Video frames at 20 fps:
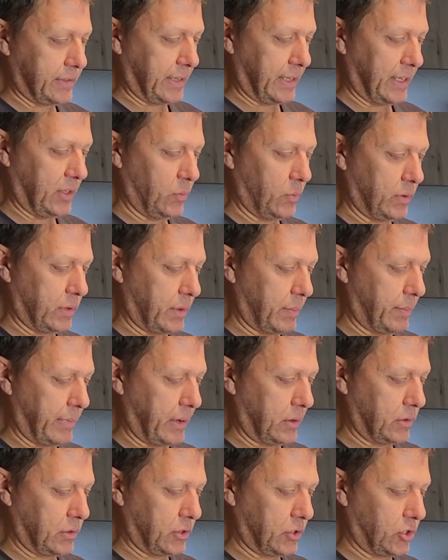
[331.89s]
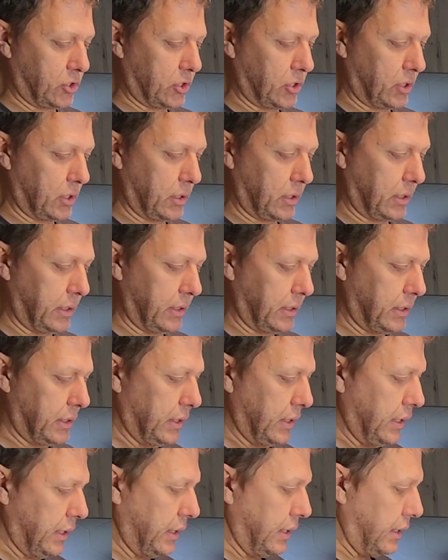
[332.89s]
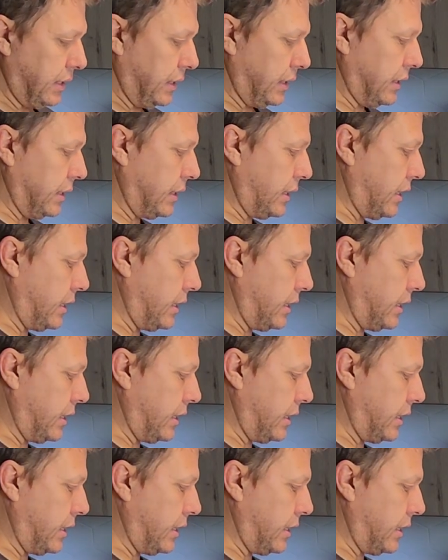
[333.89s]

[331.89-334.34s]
in with the melted chocolate, it